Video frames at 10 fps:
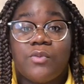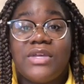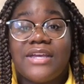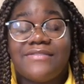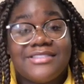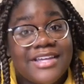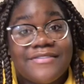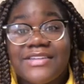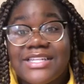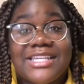have
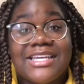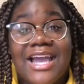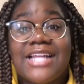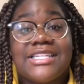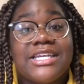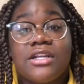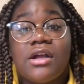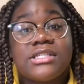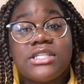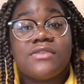definitely got to get
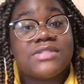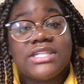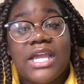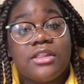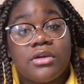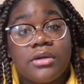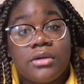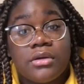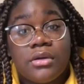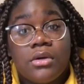ourselves together
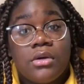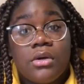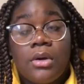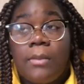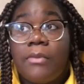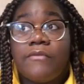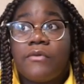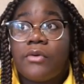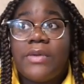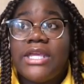
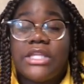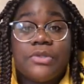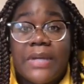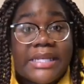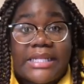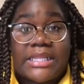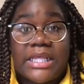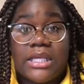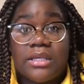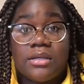before we can do
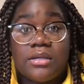anything.